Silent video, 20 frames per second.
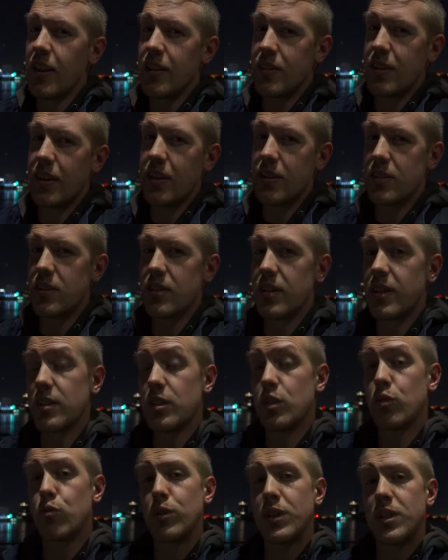This is
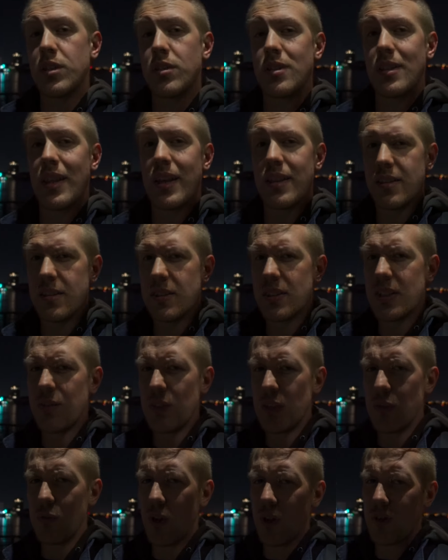the reason that the Z
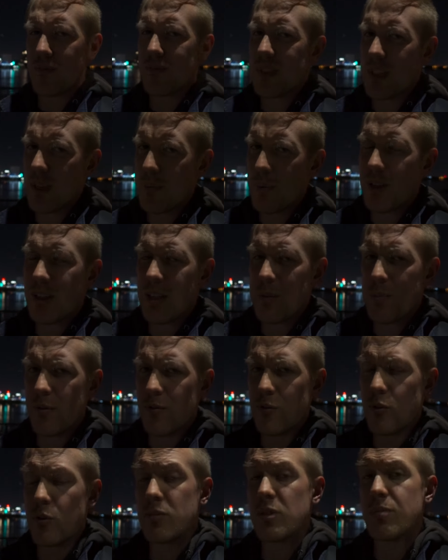V one typically
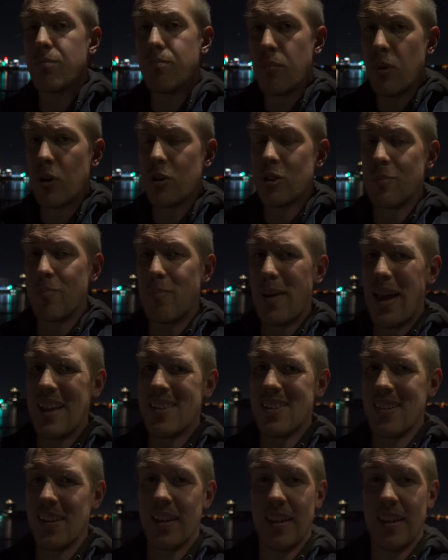performs much better